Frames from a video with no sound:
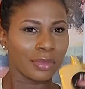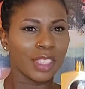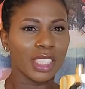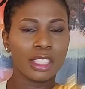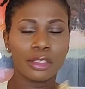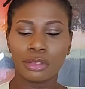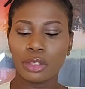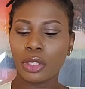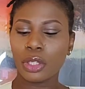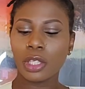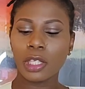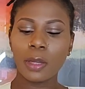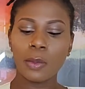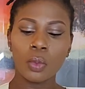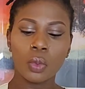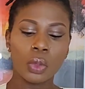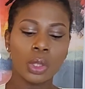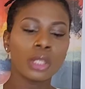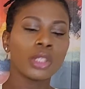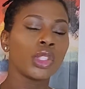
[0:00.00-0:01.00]
If you're
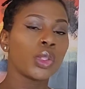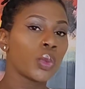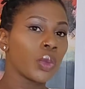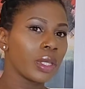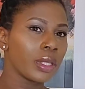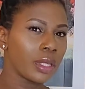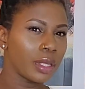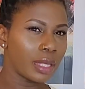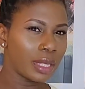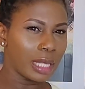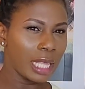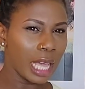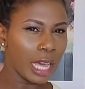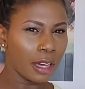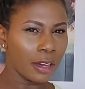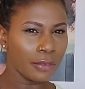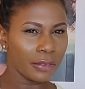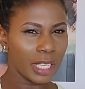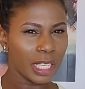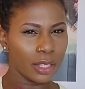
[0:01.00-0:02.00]
someone you want to
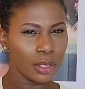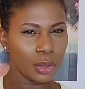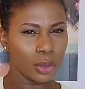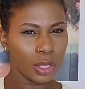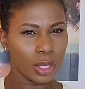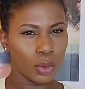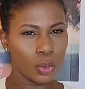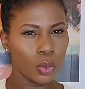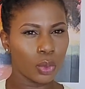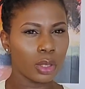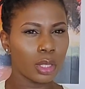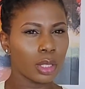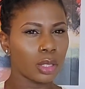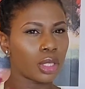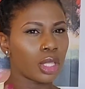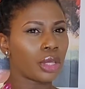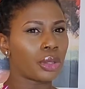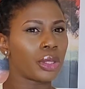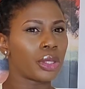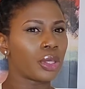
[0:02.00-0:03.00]
delve into the oud
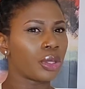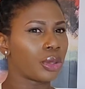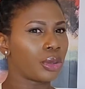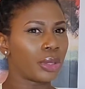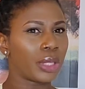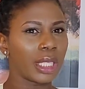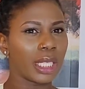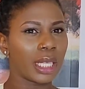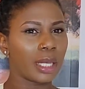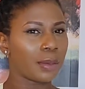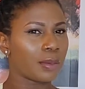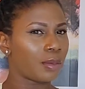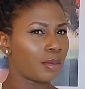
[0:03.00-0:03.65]
territory,